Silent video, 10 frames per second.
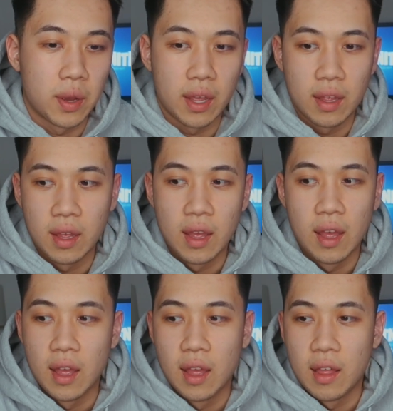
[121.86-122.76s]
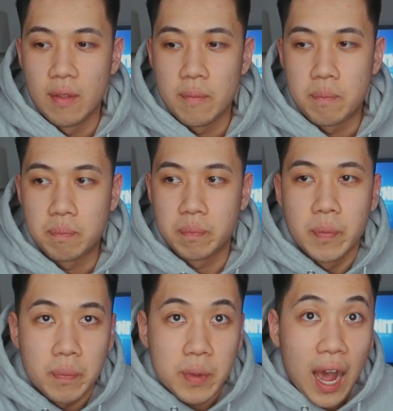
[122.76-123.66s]
but
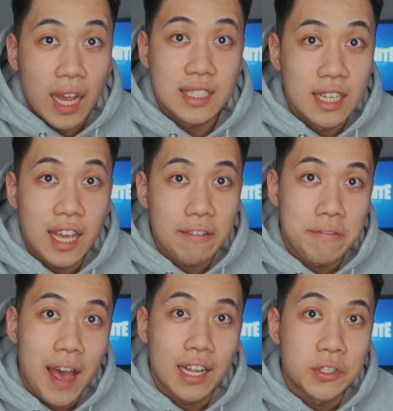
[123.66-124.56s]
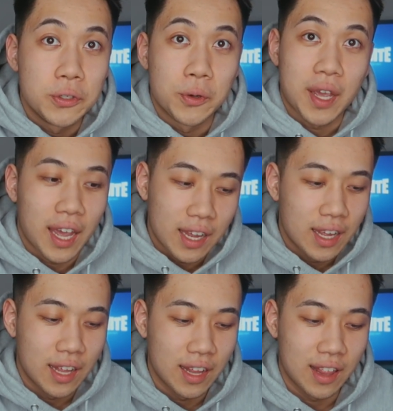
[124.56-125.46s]
guys can get fat too, okay?
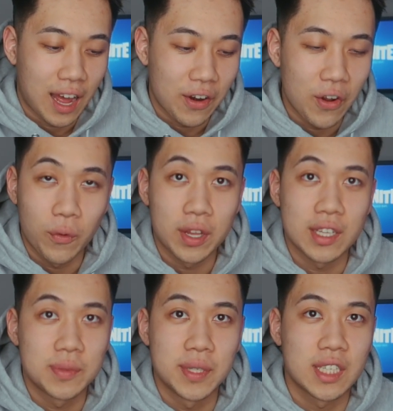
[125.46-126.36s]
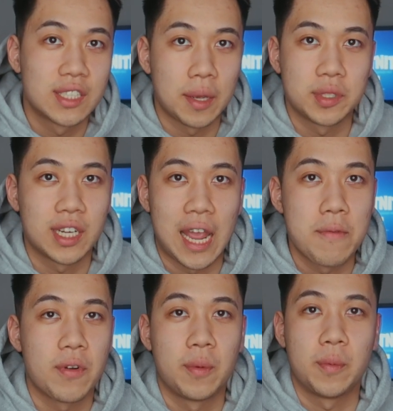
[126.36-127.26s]
I don't know where this misconception
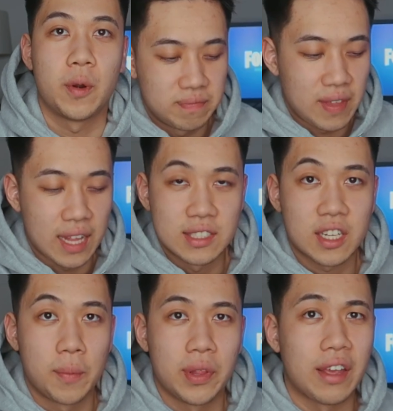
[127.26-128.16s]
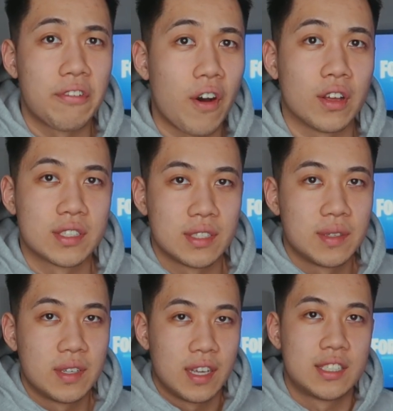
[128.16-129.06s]
came from. That's completely false.
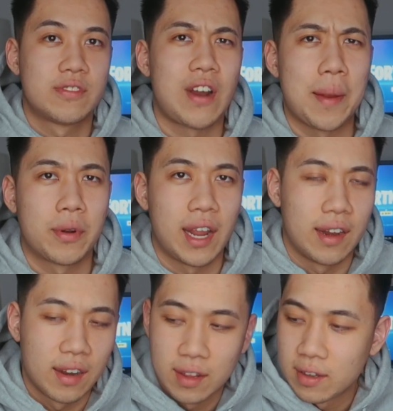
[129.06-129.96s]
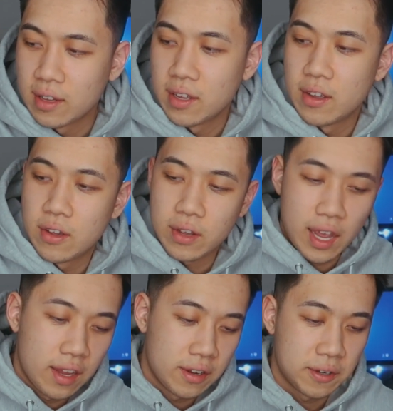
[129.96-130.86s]
It's fabricated, okay?